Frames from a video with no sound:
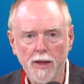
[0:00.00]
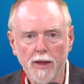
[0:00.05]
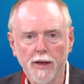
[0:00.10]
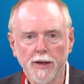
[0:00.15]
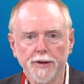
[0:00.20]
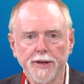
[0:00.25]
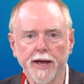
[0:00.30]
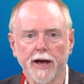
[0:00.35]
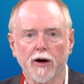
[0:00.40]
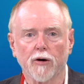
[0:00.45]

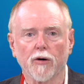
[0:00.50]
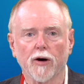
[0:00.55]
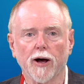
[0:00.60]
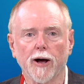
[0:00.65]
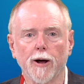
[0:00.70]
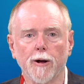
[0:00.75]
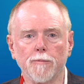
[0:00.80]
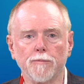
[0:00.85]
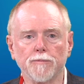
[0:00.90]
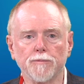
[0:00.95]
Now,
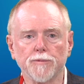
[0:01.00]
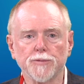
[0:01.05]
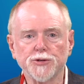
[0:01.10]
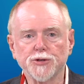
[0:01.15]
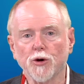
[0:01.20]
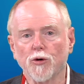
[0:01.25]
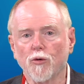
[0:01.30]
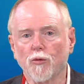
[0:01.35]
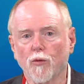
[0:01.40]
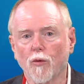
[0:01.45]

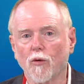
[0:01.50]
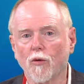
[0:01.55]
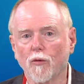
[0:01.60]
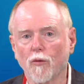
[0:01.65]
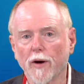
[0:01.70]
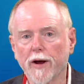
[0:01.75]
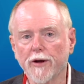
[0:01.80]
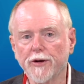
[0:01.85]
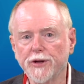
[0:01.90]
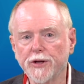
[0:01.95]
so
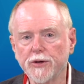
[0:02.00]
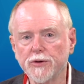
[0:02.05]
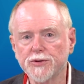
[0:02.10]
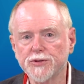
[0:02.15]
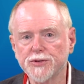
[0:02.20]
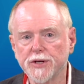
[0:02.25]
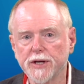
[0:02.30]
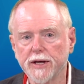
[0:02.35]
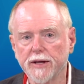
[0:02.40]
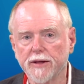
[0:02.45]
where do you
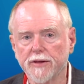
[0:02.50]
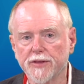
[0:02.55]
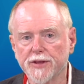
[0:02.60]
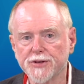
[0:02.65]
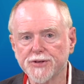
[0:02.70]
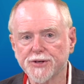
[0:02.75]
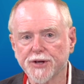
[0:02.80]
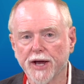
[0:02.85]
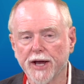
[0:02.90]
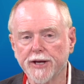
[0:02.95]
see
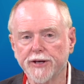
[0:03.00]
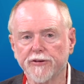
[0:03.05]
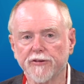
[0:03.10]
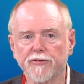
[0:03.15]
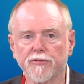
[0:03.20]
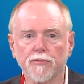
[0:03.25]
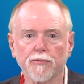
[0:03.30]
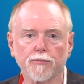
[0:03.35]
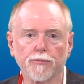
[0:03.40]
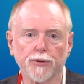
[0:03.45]
this kind
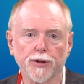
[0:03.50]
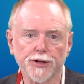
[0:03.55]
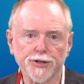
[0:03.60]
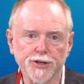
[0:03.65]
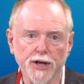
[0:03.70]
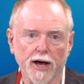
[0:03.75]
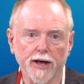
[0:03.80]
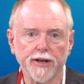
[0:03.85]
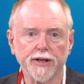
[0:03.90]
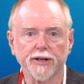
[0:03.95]
of
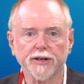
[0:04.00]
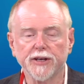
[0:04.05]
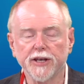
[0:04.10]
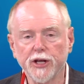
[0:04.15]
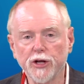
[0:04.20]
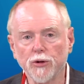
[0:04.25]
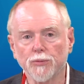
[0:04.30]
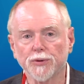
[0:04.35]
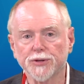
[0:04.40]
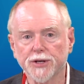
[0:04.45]
Platonic,
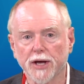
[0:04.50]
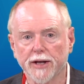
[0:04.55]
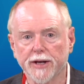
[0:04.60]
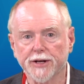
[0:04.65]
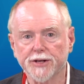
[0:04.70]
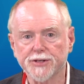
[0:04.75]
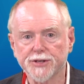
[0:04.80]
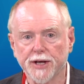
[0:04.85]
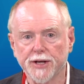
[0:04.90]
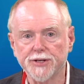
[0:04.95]

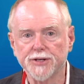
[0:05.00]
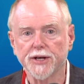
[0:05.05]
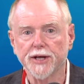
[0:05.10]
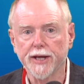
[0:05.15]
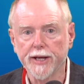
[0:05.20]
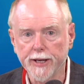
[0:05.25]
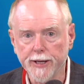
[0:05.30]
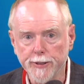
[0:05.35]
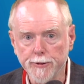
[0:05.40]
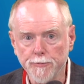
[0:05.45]
Neoplatonic sense
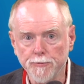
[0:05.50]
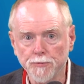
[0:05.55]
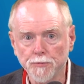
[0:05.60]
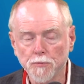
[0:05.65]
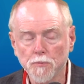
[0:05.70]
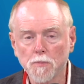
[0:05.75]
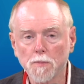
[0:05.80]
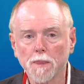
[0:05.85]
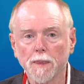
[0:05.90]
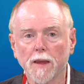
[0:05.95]
in
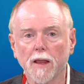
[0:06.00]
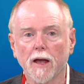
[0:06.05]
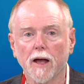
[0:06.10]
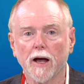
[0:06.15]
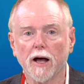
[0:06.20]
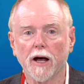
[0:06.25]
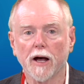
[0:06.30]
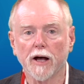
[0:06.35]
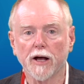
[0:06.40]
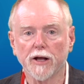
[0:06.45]

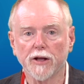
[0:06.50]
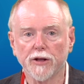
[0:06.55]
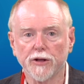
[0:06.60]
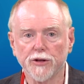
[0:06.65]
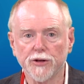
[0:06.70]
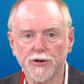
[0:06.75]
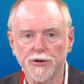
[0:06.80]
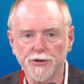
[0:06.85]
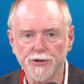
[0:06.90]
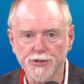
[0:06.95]

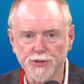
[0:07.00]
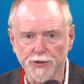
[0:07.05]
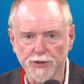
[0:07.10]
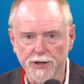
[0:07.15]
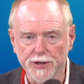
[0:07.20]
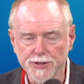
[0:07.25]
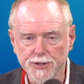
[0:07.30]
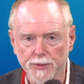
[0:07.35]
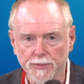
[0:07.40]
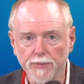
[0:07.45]

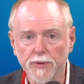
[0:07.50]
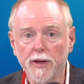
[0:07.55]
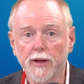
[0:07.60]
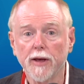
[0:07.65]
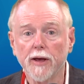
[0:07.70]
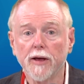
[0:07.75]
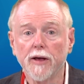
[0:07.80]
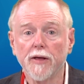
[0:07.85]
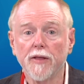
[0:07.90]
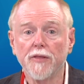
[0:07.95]
Judaism?
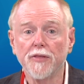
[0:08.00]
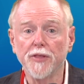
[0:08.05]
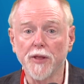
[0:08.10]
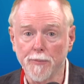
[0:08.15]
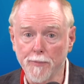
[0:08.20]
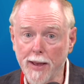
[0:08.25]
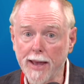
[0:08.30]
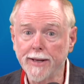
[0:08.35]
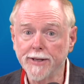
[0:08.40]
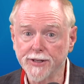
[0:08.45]
The
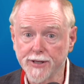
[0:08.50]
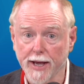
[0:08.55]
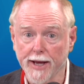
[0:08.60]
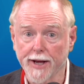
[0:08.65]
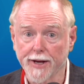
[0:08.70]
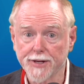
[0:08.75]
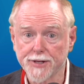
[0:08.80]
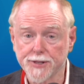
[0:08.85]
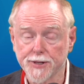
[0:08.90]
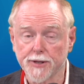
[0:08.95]
main
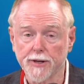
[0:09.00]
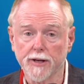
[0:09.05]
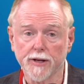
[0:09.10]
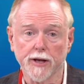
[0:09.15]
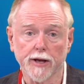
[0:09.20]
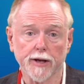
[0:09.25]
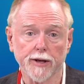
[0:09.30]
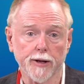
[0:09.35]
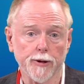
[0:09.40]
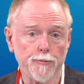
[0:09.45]
text
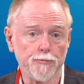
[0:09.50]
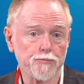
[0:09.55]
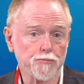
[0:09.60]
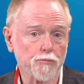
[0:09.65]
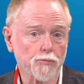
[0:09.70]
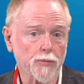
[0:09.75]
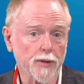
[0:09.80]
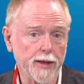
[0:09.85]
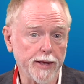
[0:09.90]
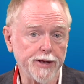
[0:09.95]

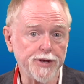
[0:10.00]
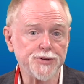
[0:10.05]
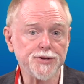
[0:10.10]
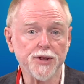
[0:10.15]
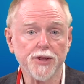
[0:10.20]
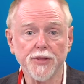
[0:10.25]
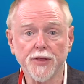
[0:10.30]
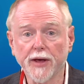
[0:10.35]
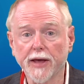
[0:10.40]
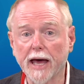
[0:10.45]
is
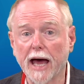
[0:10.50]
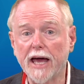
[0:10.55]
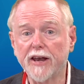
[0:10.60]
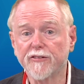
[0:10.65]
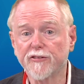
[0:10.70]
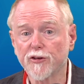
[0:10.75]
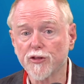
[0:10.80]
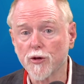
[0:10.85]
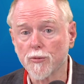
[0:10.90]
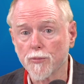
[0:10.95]
the Guide
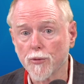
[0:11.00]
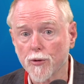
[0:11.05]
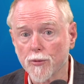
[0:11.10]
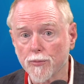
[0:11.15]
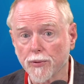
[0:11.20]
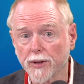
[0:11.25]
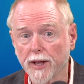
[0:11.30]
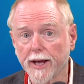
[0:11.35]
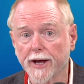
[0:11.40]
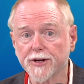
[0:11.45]
for the
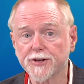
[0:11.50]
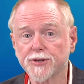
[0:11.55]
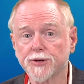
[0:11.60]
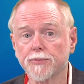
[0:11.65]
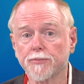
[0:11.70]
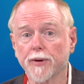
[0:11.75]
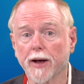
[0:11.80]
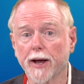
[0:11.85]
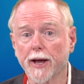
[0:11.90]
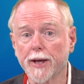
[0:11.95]

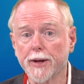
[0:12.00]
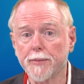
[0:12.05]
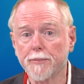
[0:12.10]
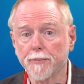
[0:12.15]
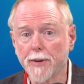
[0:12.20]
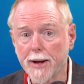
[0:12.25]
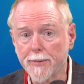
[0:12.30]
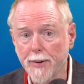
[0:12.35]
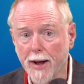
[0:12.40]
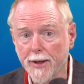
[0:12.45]
Perplexed by
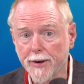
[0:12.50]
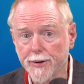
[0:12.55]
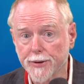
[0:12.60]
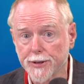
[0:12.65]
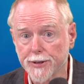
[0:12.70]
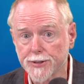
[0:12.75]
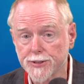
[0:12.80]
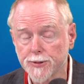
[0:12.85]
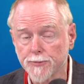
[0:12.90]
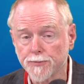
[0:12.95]
Maimonides.